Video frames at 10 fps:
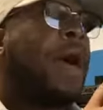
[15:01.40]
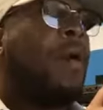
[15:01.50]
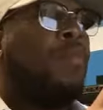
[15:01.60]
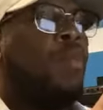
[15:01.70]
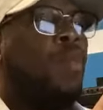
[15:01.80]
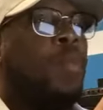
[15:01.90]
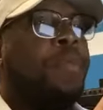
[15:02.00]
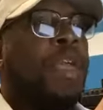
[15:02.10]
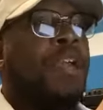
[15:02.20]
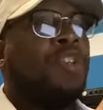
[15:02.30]
about
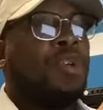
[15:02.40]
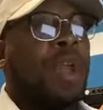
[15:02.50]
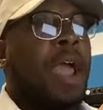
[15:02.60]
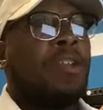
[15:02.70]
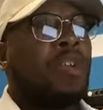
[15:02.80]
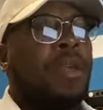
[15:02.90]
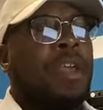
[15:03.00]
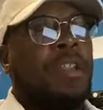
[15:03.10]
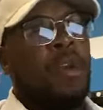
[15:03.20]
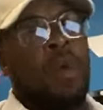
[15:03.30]

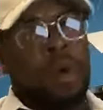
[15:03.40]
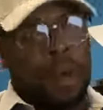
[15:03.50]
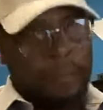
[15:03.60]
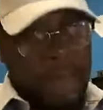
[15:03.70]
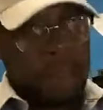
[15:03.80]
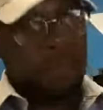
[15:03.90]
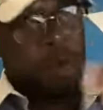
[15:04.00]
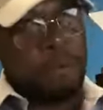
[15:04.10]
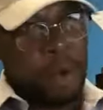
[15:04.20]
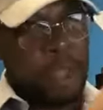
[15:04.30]
internationally, and then we'll come back
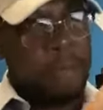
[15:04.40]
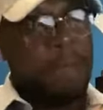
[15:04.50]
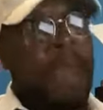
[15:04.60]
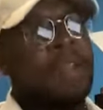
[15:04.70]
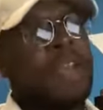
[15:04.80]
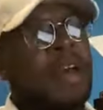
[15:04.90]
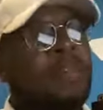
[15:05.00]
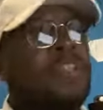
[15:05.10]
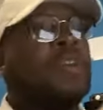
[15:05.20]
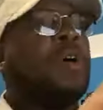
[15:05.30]
and we'll bring it back
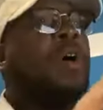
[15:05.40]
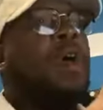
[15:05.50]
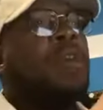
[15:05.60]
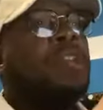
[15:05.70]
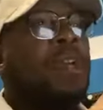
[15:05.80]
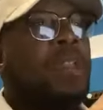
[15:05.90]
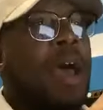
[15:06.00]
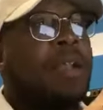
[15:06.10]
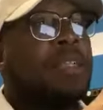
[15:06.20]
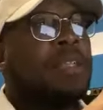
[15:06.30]
down to the
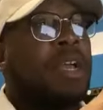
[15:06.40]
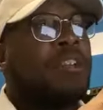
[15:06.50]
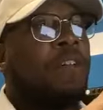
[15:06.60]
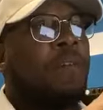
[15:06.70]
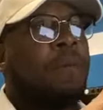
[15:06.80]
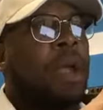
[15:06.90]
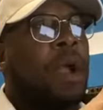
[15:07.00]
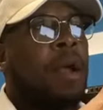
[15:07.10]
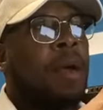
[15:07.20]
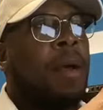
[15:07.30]
United States of
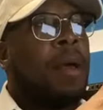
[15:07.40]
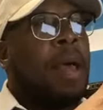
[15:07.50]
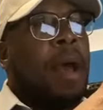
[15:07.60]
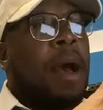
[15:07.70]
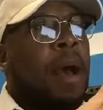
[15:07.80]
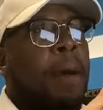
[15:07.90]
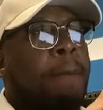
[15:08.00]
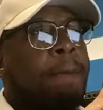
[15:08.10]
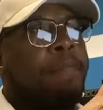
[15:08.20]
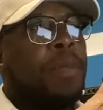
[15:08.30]
America.
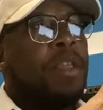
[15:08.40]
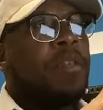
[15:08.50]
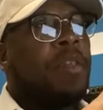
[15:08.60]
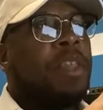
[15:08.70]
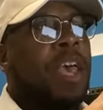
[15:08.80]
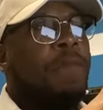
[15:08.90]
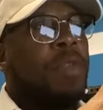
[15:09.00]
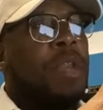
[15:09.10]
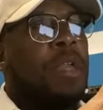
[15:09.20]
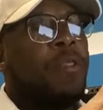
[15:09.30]

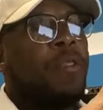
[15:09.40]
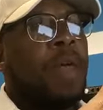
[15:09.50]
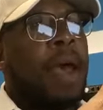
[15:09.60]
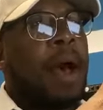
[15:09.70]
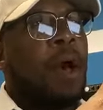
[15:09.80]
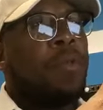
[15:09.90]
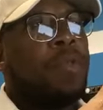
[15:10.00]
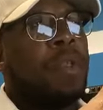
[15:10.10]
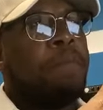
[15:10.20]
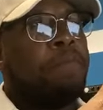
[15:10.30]

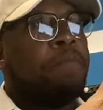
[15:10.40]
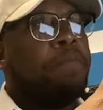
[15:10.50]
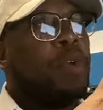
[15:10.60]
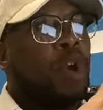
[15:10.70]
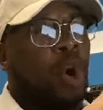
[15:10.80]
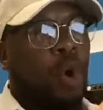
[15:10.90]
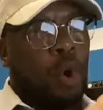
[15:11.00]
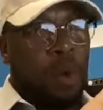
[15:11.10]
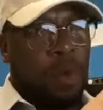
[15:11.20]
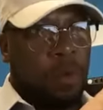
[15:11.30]
70,000
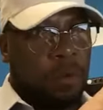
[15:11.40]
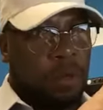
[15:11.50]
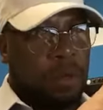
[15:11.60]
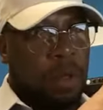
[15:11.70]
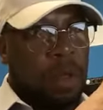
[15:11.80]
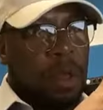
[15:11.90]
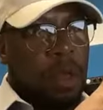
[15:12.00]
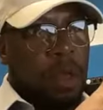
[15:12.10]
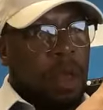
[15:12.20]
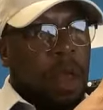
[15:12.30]
Kurds
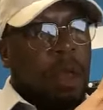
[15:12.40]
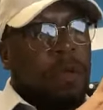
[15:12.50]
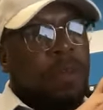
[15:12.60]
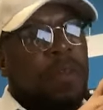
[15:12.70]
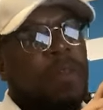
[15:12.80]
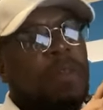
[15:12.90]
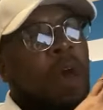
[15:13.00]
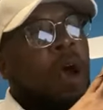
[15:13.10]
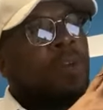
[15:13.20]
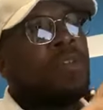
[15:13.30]

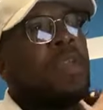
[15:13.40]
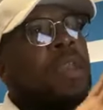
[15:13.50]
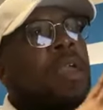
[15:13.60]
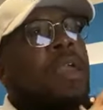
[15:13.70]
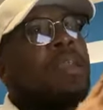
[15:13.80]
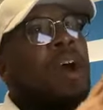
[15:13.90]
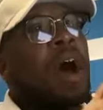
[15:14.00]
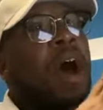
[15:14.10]
are sitting in